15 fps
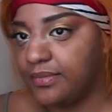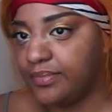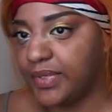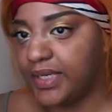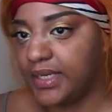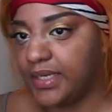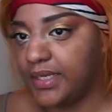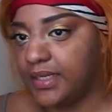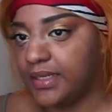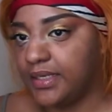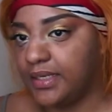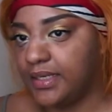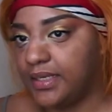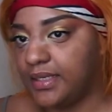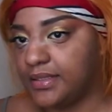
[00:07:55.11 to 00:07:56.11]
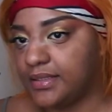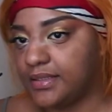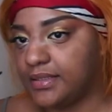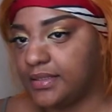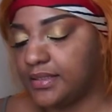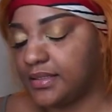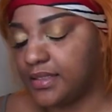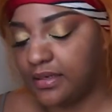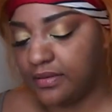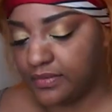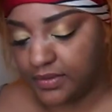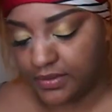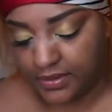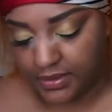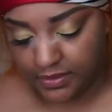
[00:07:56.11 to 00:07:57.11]
but it
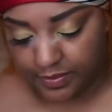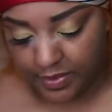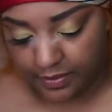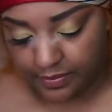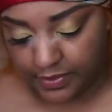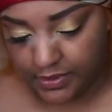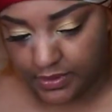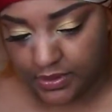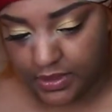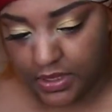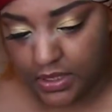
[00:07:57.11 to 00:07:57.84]
serves its purpose.